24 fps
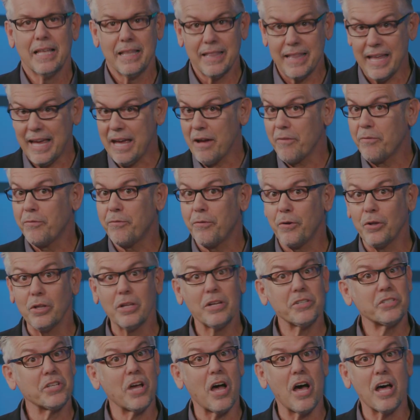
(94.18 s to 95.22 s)
They have full
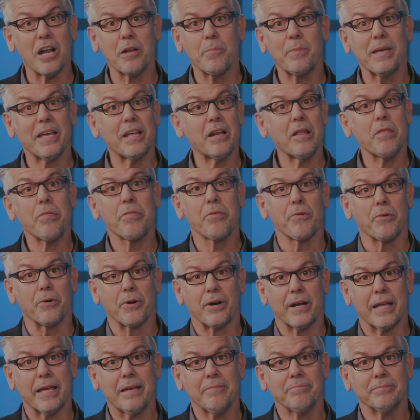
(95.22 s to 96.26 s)
autonomy and
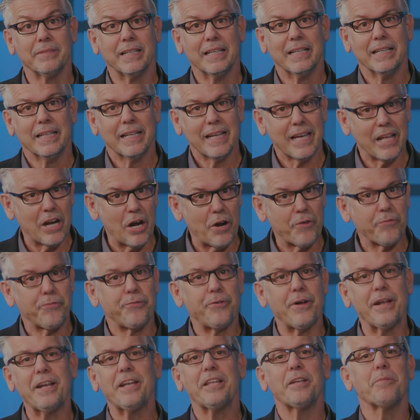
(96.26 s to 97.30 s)
authority and are
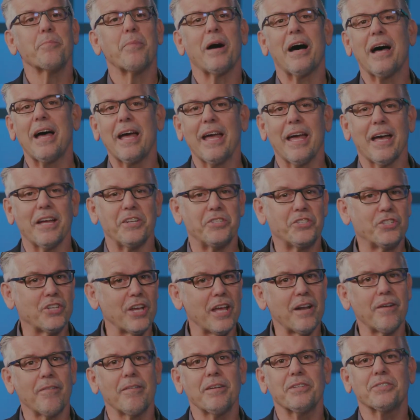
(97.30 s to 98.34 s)
funded by a
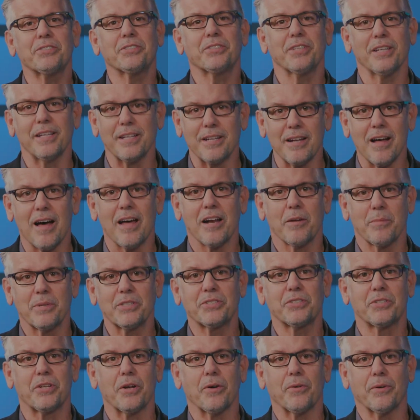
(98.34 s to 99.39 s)
generous
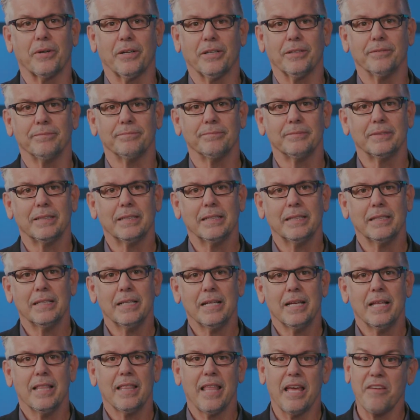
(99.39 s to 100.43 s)
anonymous donor.
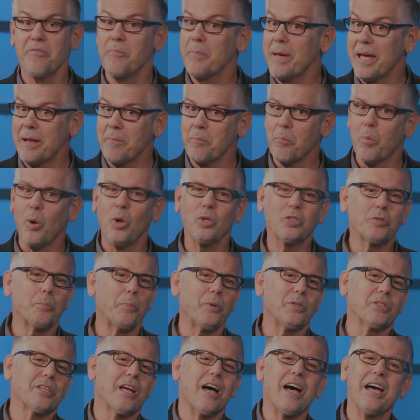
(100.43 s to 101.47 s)
They've met
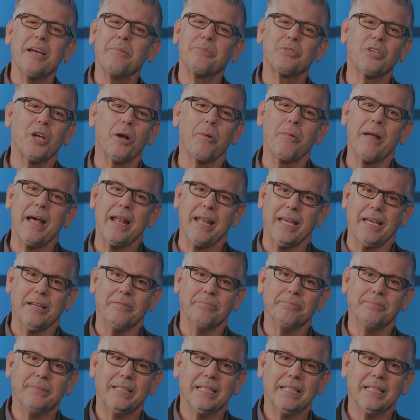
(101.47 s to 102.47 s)
multiple times already,